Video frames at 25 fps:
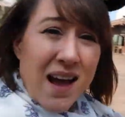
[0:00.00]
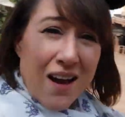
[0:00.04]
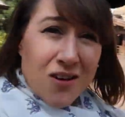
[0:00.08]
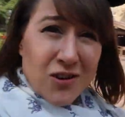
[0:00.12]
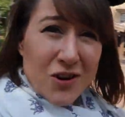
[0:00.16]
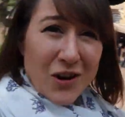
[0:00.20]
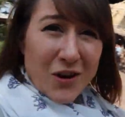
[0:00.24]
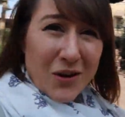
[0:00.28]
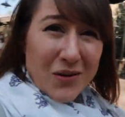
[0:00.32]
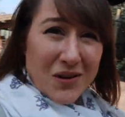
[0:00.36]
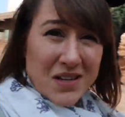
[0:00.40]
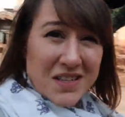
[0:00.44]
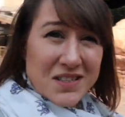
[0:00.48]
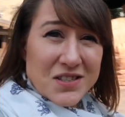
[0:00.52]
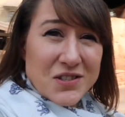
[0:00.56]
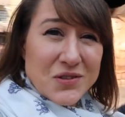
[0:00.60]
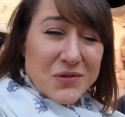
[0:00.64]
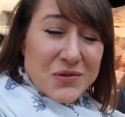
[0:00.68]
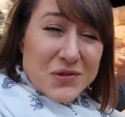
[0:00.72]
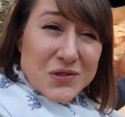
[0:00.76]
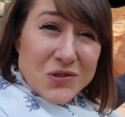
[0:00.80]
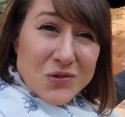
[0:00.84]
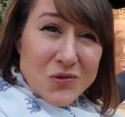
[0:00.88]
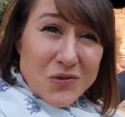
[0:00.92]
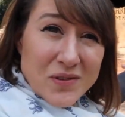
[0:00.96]
now going
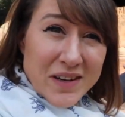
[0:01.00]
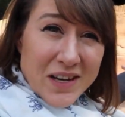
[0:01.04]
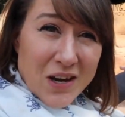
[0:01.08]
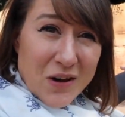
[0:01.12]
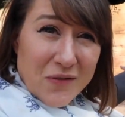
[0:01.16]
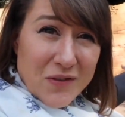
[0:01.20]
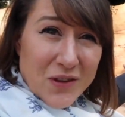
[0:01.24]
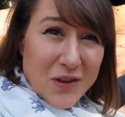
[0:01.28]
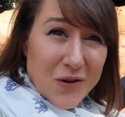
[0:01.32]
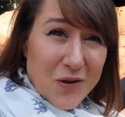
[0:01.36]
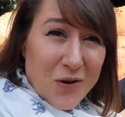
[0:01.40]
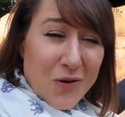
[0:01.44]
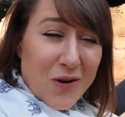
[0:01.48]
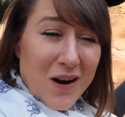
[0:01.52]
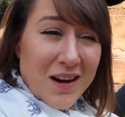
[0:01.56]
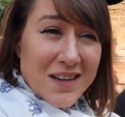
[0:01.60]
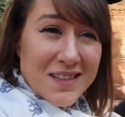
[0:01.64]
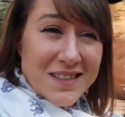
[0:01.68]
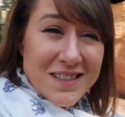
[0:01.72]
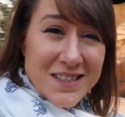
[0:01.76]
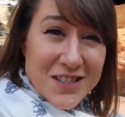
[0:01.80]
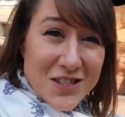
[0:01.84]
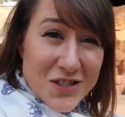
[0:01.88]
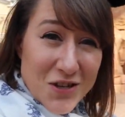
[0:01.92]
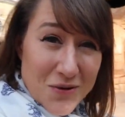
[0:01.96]
to Soaring Over the
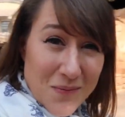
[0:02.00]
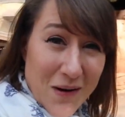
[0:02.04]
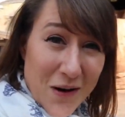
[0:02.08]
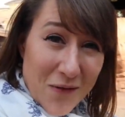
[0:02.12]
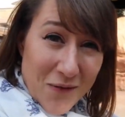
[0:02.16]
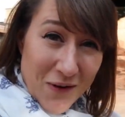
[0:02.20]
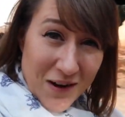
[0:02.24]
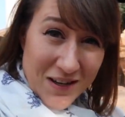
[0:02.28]
Horizon to do my